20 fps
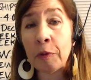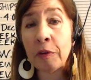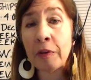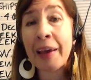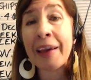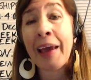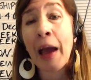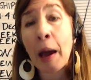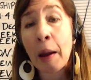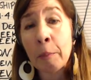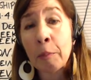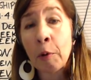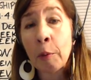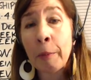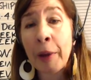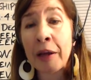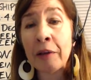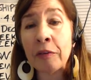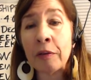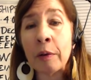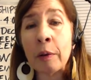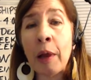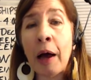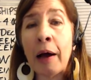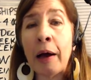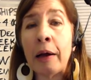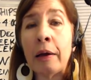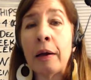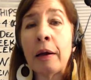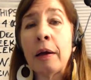They compromise a
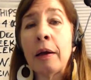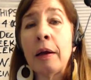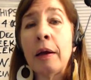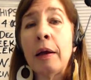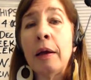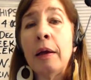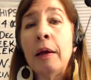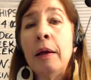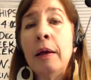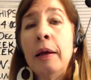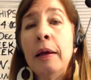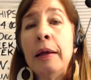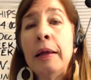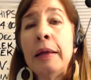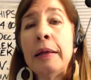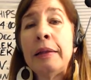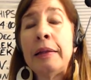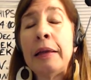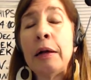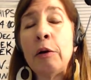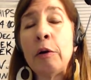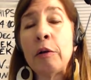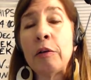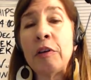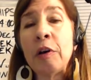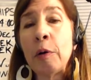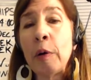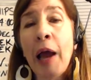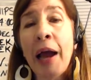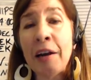lot. They're,
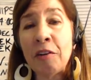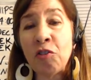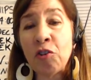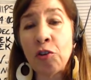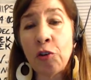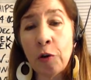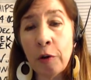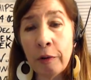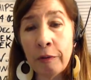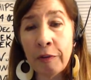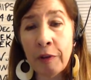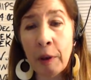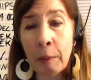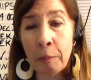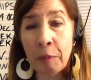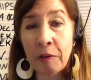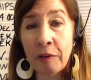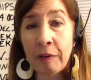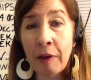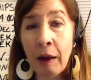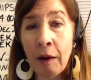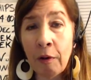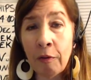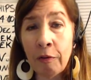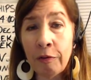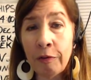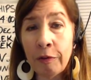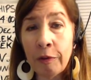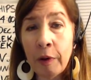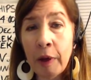they're not sure of themselves.
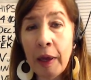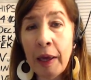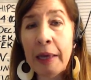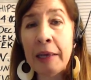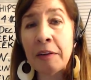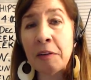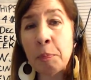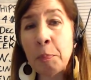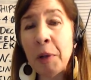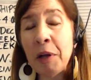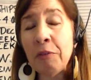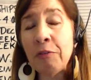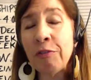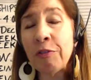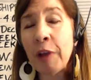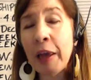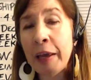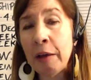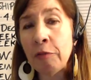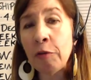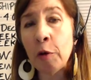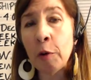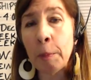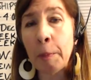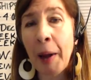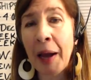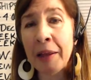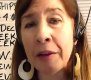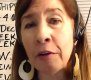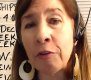It's been flavored
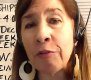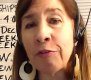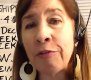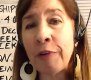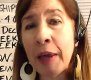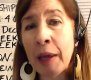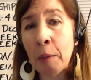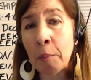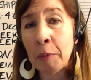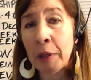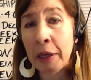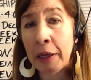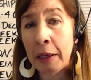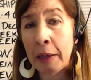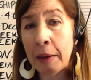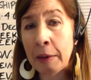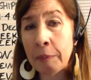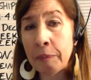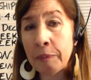by their family.